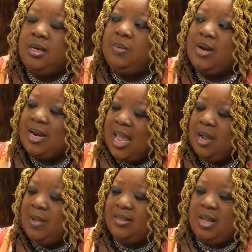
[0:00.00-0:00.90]
Now, what I
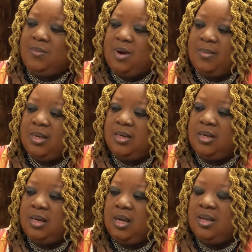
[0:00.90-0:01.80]
like about that woman,
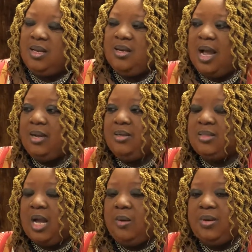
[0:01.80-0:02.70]
I
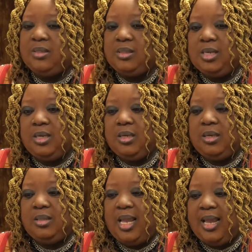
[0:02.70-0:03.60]
used to always think
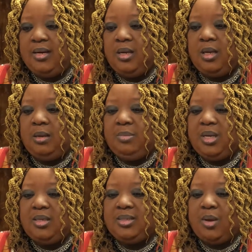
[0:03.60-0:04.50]
that
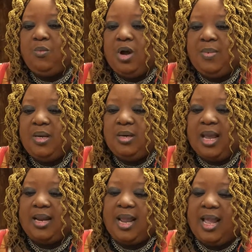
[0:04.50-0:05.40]
because that woman
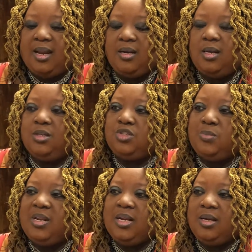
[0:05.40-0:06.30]
had had so
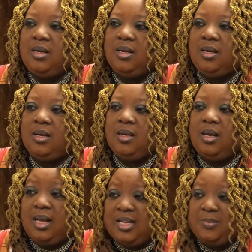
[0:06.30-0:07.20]
many
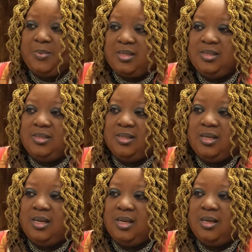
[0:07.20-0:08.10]
husbands
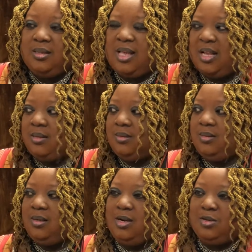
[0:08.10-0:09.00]
that,
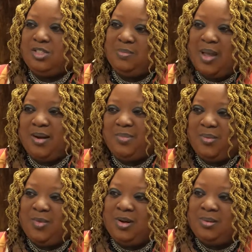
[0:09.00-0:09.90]
she might have
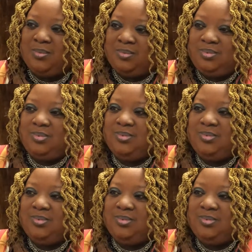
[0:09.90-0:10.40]
been one of them